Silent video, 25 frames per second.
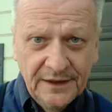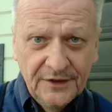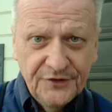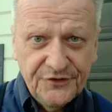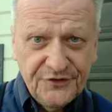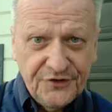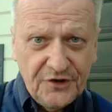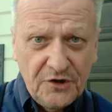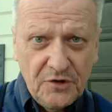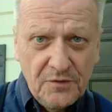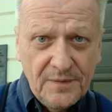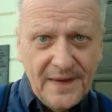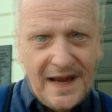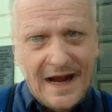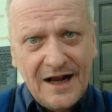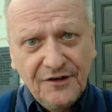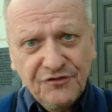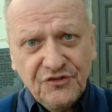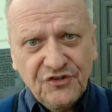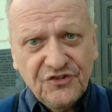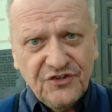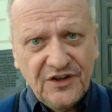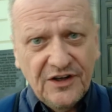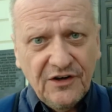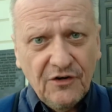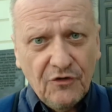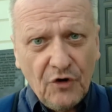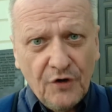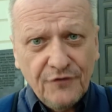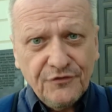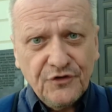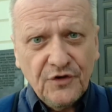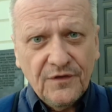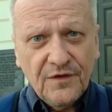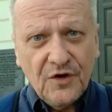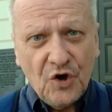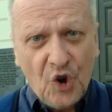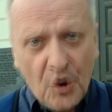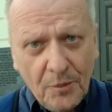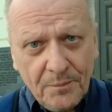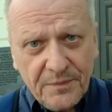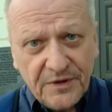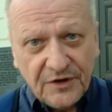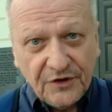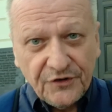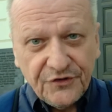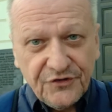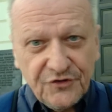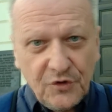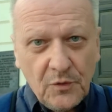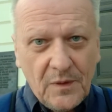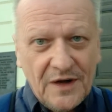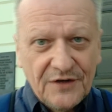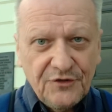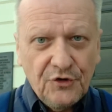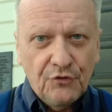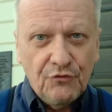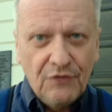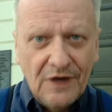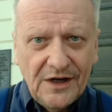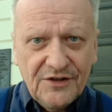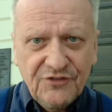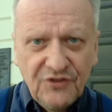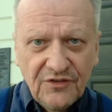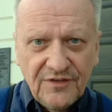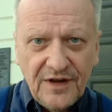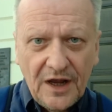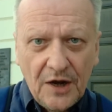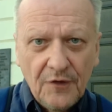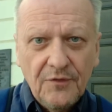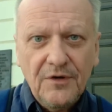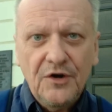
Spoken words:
So they had to send it off to the copiers who had to write it out